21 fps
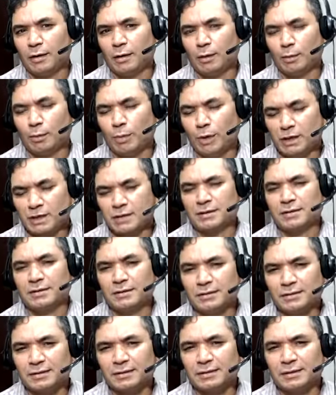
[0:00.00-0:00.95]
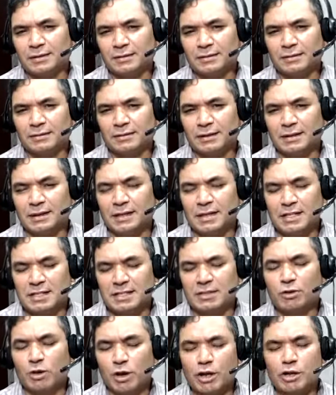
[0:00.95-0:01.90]
But it's
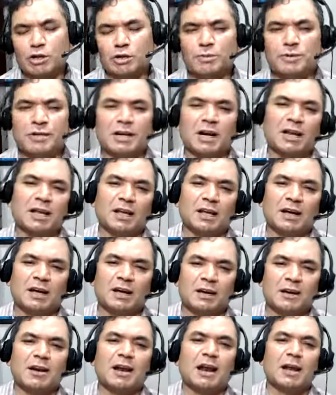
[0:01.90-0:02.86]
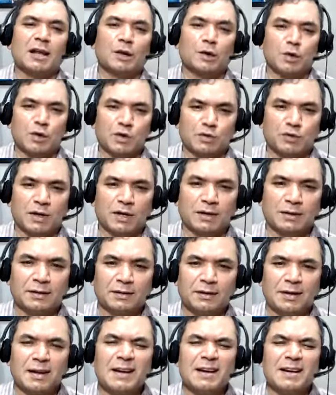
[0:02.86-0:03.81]
going to be really, really good one.
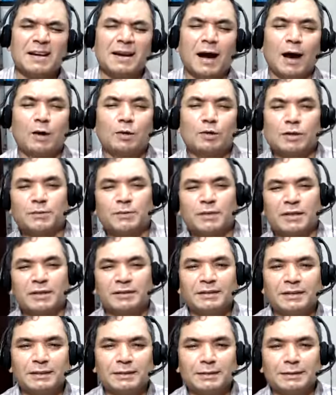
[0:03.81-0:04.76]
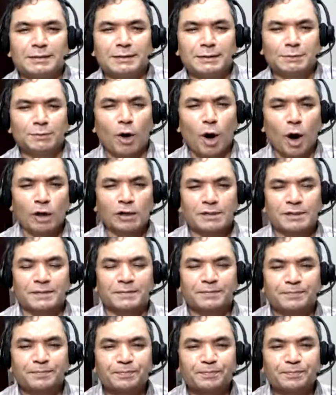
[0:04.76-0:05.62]
Little out of the box.